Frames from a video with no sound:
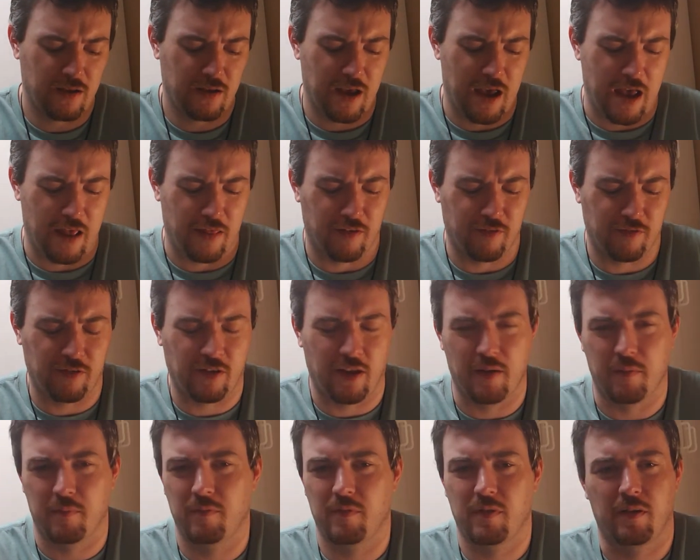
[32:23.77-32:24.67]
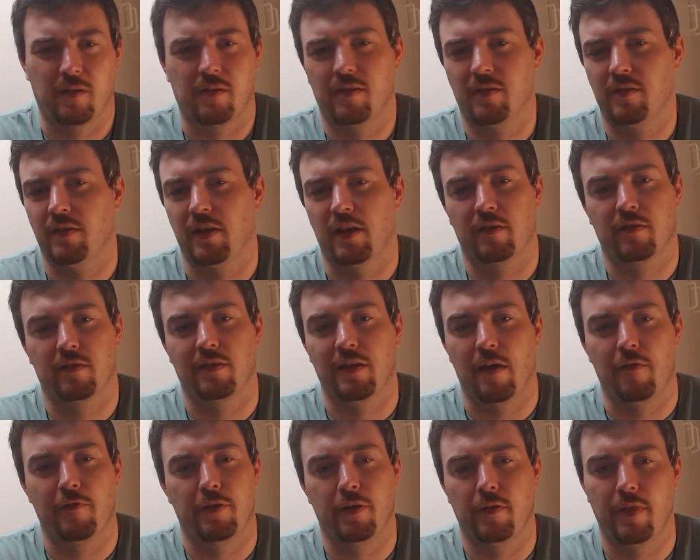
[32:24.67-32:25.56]
And there's like
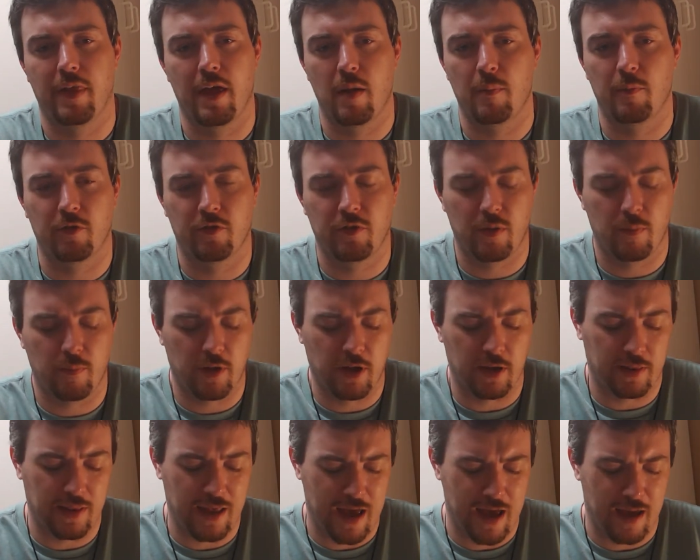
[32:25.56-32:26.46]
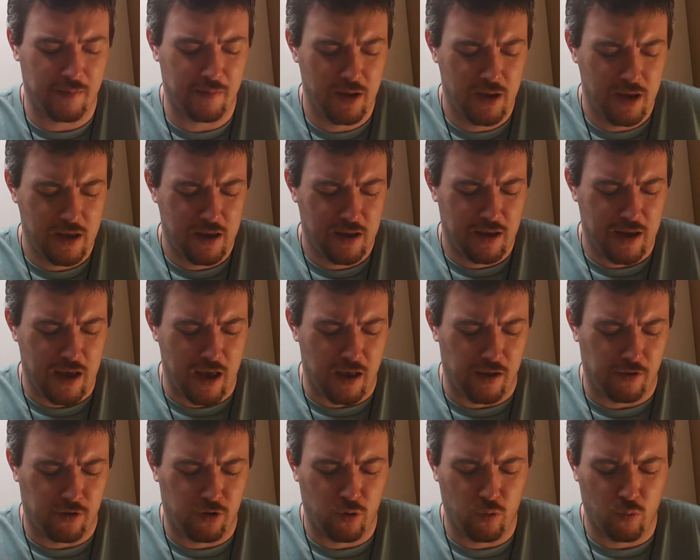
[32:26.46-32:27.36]
6-7 of them or something like that.
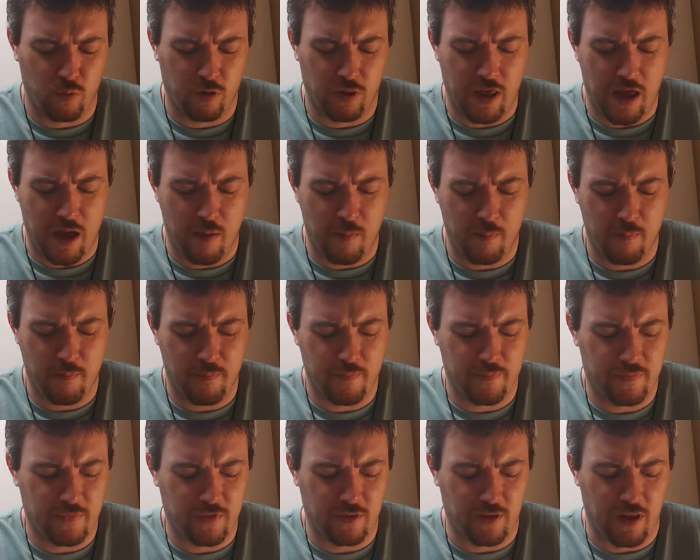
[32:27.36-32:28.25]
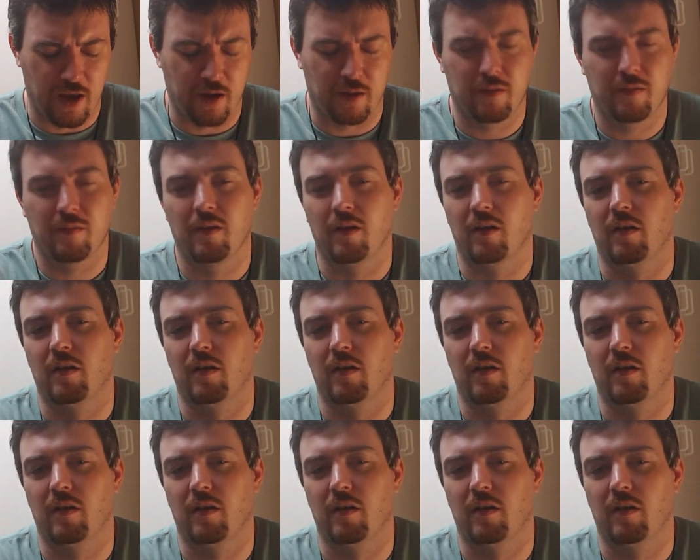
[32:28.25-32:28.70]
And two of them, like,